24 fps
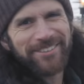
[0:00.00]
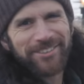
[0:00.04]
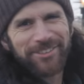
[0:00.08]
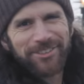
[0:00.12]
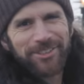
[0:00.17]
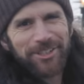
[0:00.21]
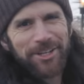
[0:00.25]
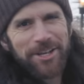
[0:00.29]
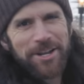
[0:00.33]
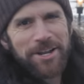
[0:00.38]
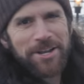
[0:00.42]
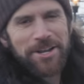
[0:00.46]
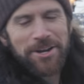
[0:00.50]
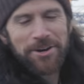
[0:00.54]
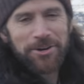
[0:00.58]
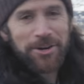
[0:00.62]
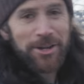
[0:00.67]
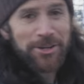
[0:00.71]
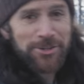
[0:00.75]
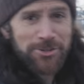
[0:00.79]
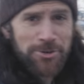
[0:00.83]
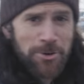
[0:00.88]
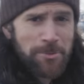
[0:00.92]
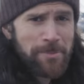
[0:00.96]
just leaning here
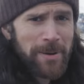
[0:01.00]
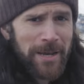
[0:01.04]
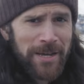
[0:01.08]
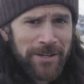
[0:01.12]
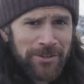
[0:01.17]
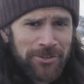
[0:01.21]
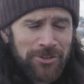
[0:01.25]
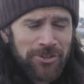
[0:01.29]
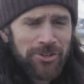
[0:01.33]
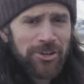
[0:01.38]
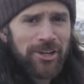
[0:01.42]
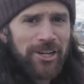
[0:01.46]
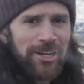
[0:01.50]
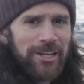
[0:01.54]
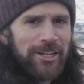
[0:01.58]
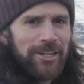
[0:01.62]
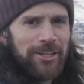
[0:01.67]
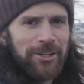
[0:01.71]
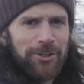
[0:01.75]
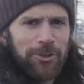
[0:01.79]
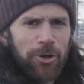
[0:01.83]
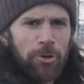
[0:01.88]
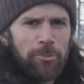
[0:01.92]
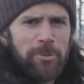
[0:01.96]
next to a bench.
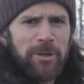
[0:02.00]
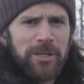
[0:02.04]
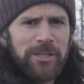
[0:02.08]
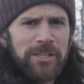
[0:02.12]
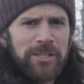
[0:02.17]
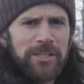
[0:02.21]
No big